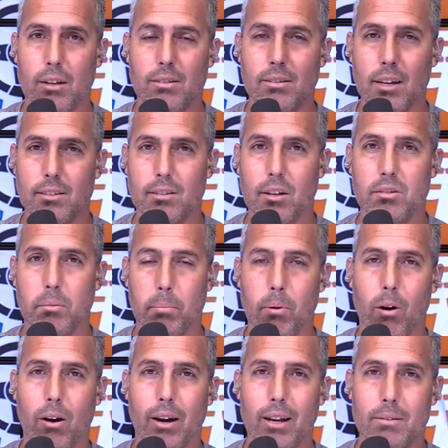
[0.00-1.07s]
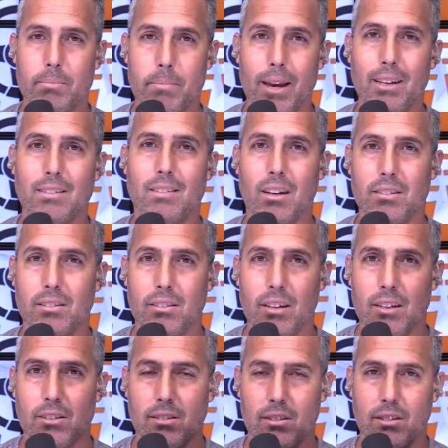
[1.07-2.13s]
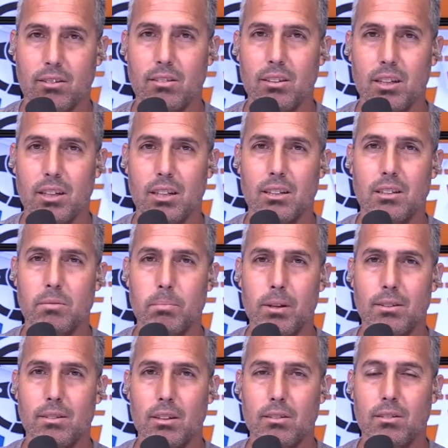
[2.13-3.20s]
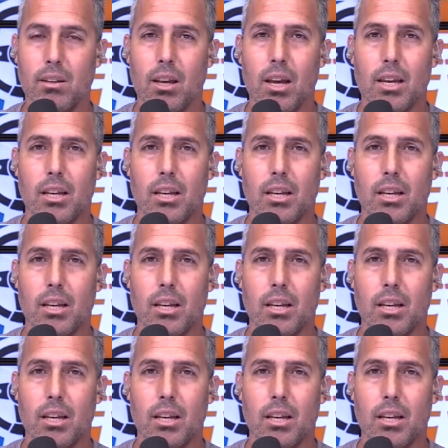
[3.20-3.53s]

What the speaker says: sets us apart and makes us succeed in this business.